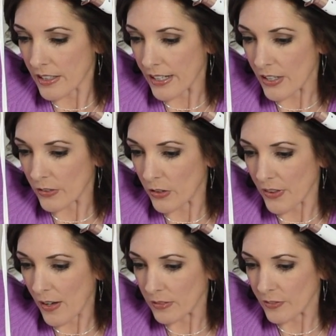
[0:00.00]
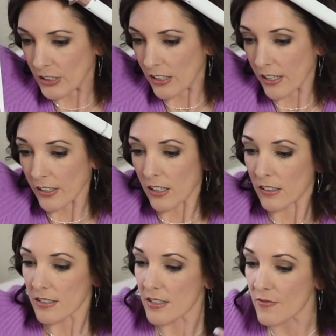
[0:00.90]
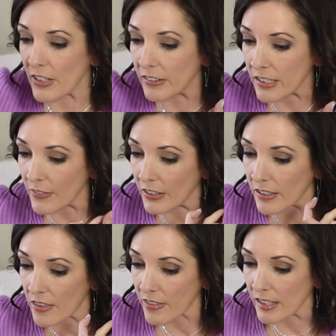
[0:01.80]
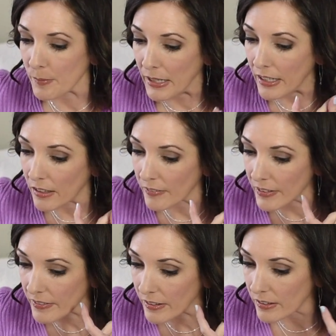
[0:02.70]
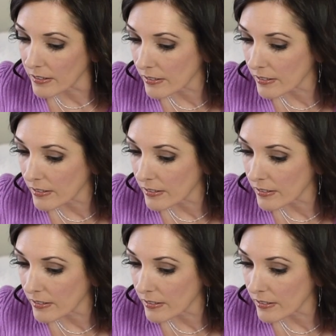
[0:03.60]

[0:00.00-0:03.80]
And I don't hold that one very long at all because it's very, very thin, my hair right there.